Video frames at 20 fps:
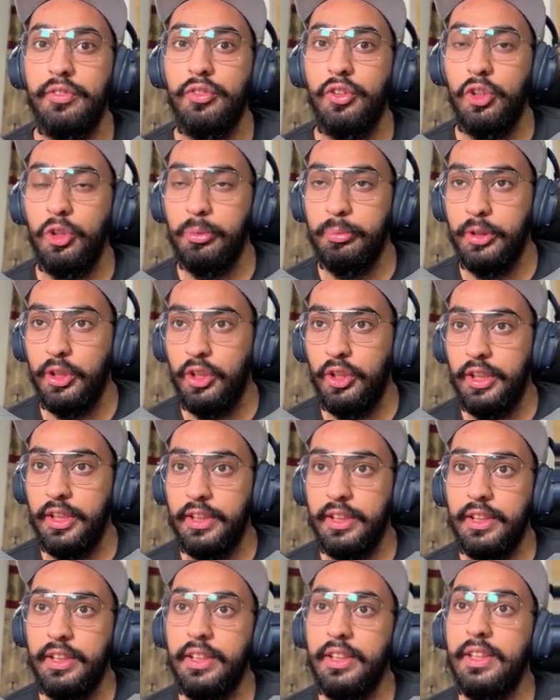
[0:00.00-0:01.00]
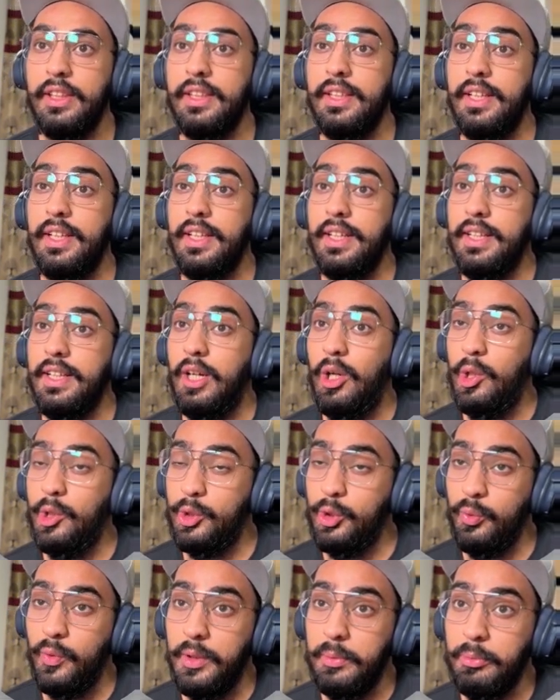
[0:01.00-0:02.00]
Follow me on LinkedIn.
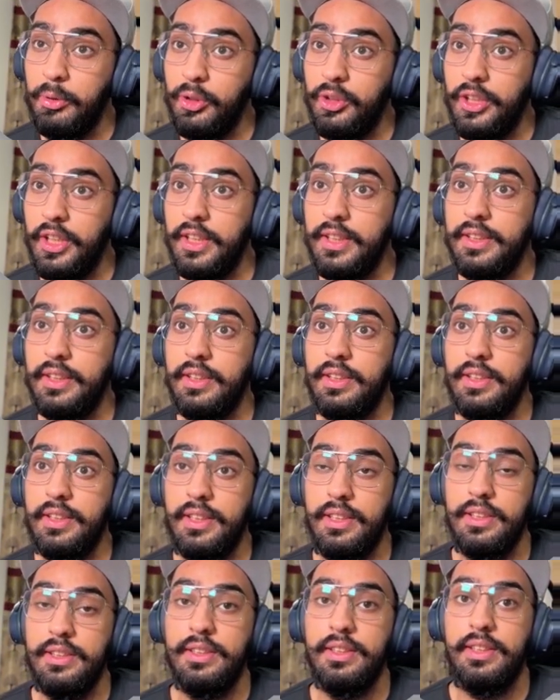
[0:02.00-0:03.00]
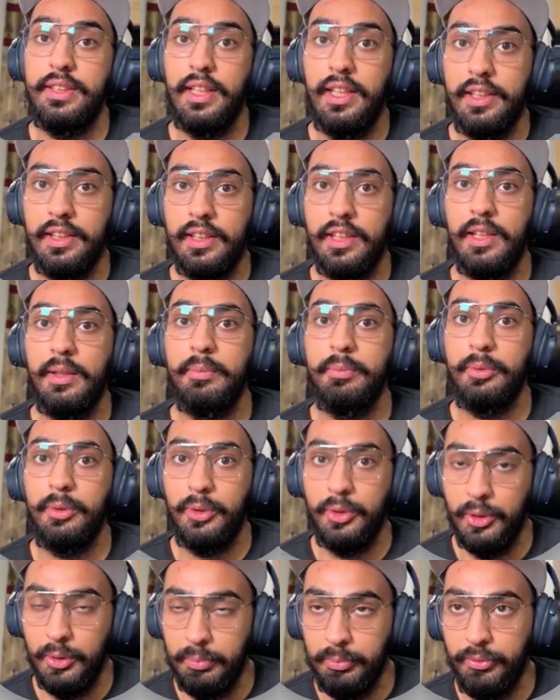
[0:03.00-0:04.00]
Also, one more thing, there is a Telegram
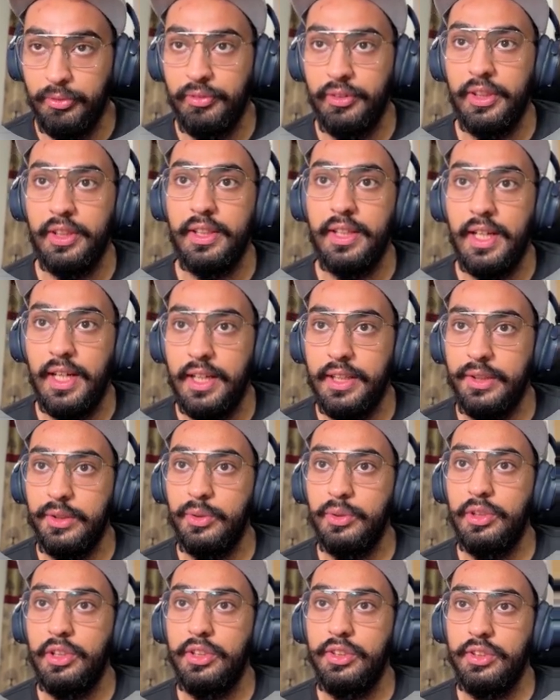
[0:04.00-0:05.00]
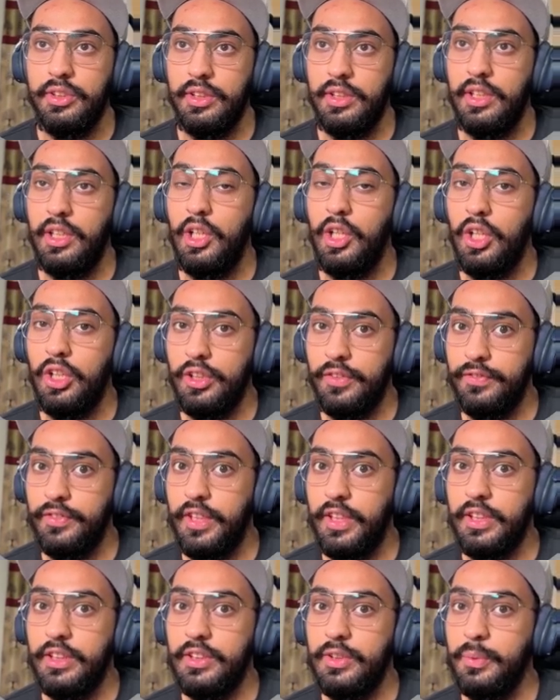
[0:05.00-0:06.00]
group where I share a lot of
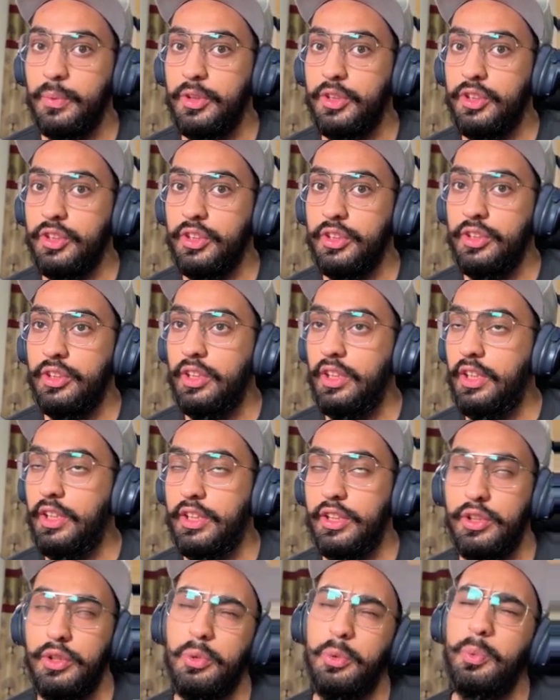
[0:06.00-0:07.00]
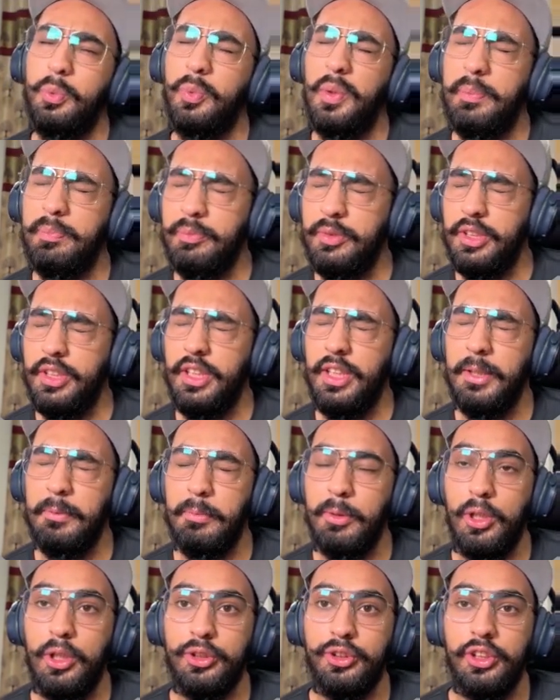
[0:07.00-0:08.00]
things which are related to Web3
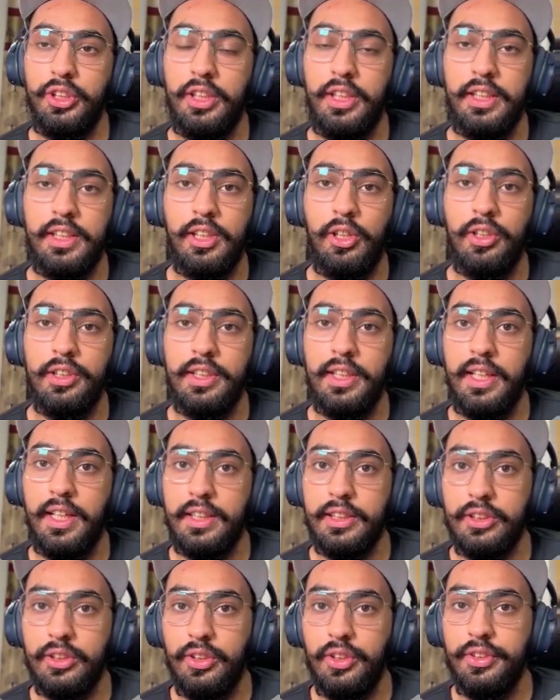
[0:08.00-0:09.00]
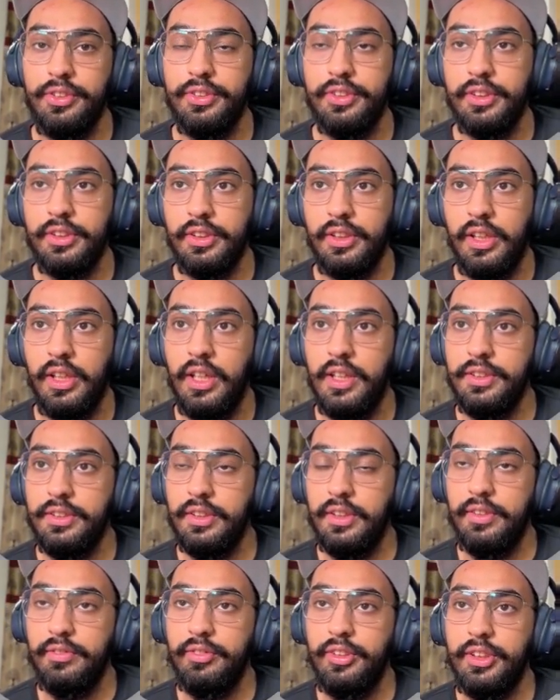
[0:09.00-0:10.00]
and blockchain, like all the hackathons and
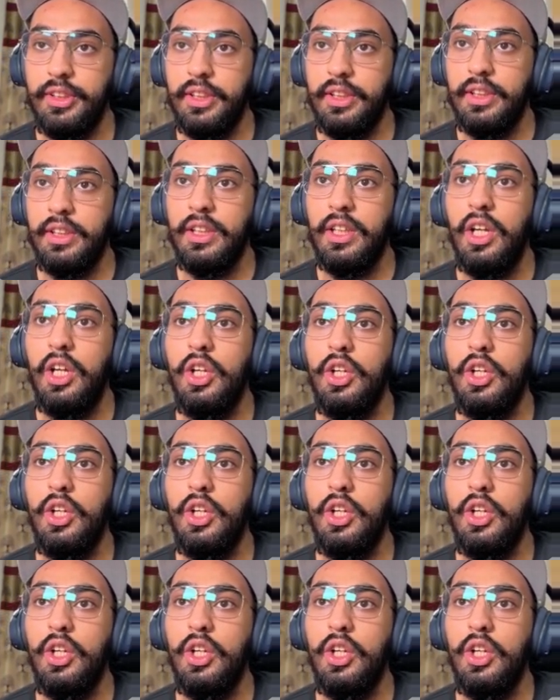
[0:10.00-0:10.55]
grants and everything.